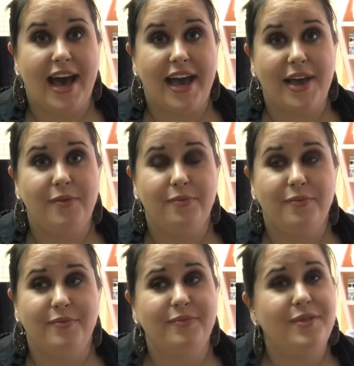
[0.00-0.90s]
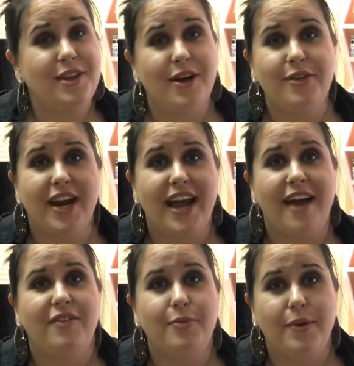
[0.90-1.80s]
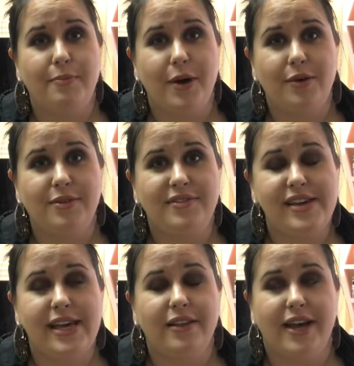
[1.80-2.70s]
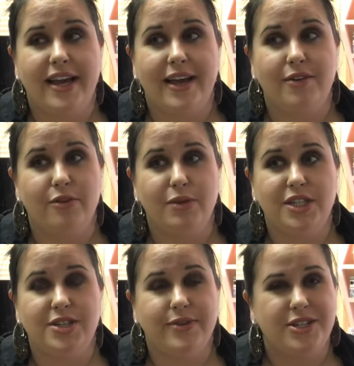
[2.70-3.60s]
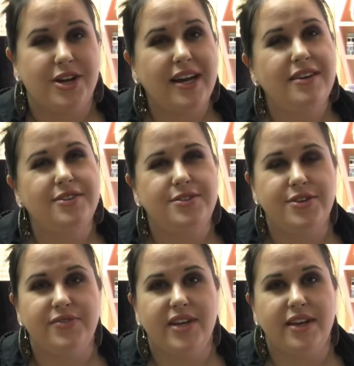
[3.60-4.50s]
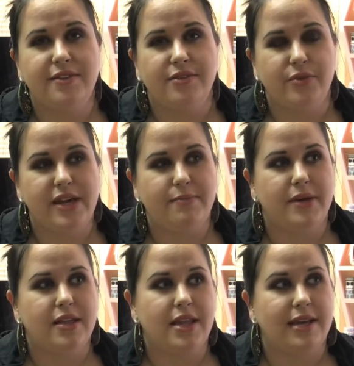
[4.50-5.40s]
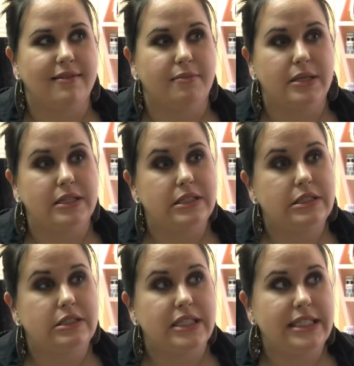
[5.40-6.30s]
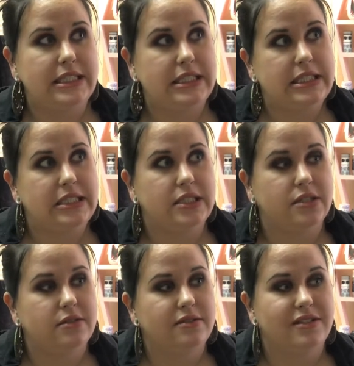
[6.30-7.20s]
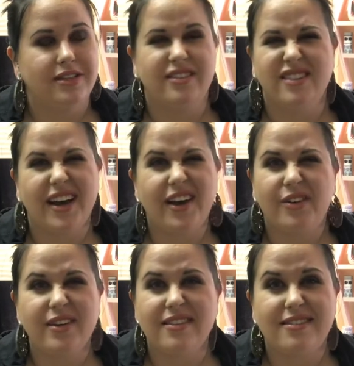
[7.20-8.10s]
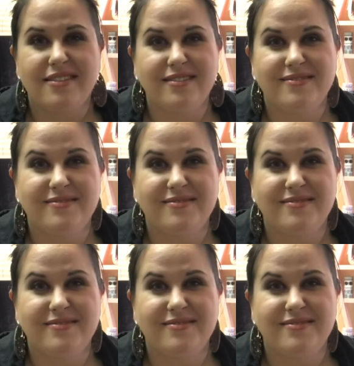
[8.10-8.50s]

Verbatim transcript: I know that I haven't been posting like I normally do. I try to do two videos a week, but things have been a little crazy. You know, I always